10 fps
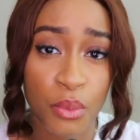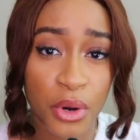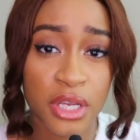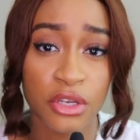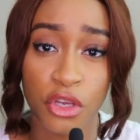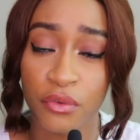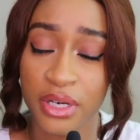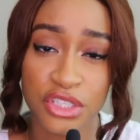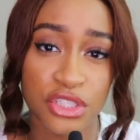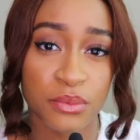working on your
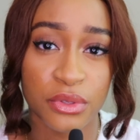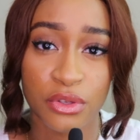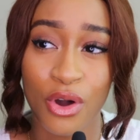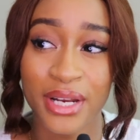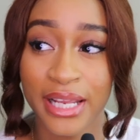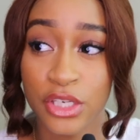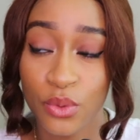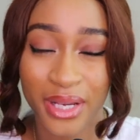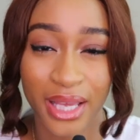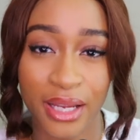relationship with God
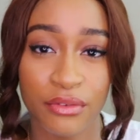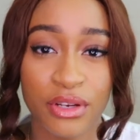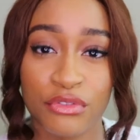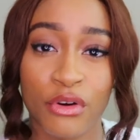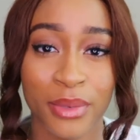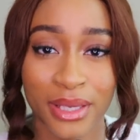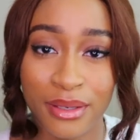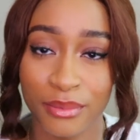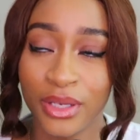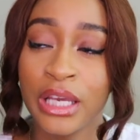and you are hearing from
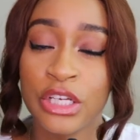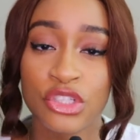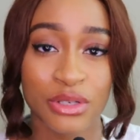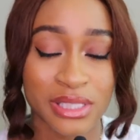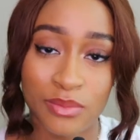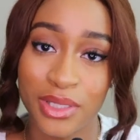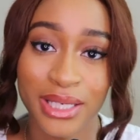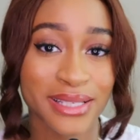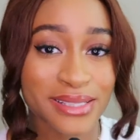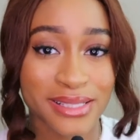Him, trust
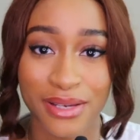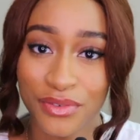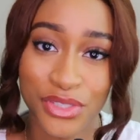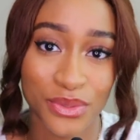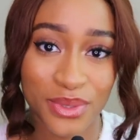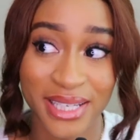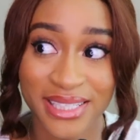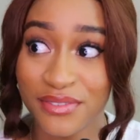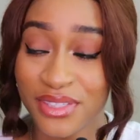me, it's never too late.